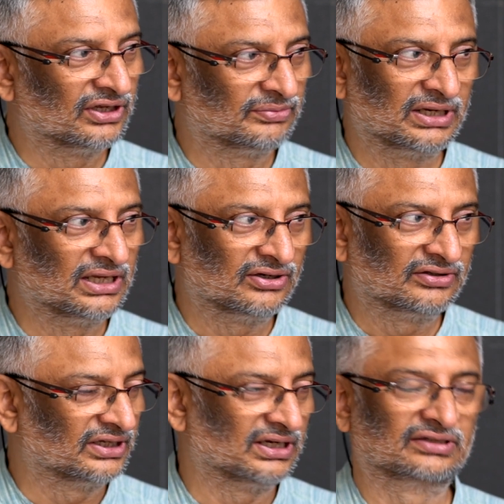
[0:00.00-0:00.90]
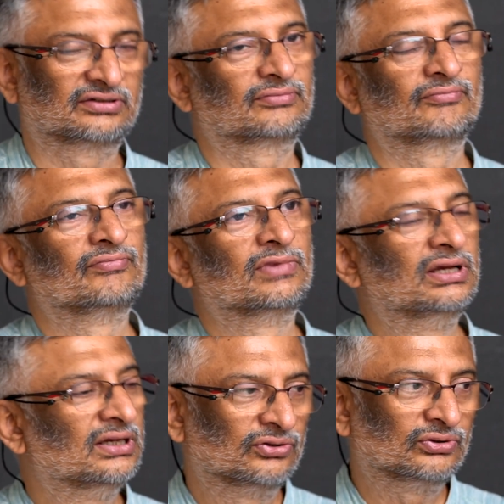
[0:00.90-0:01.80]
we are spending on cigarettes.
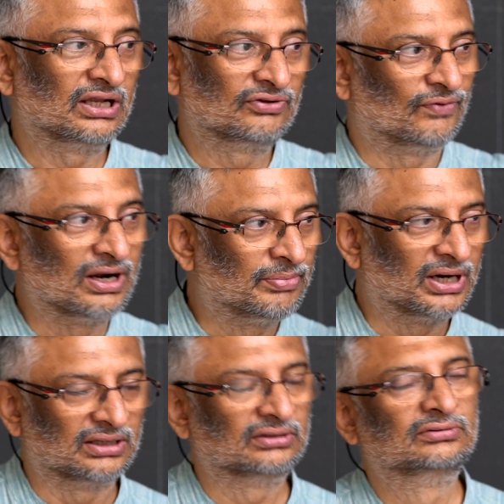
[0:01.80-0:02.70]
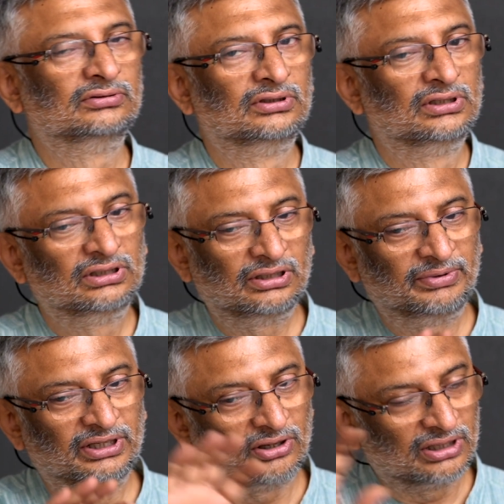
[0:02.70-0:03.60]
So that's one part. Let
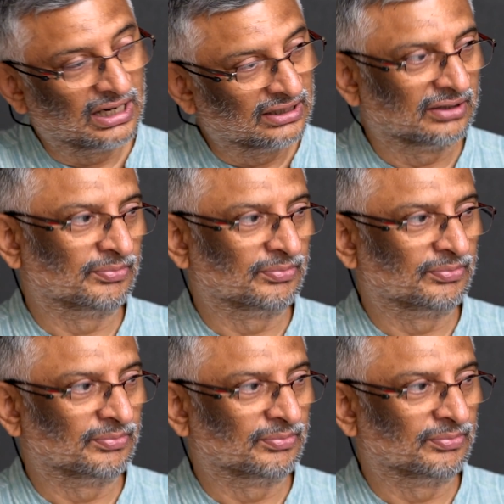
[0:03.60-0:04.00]
me talk another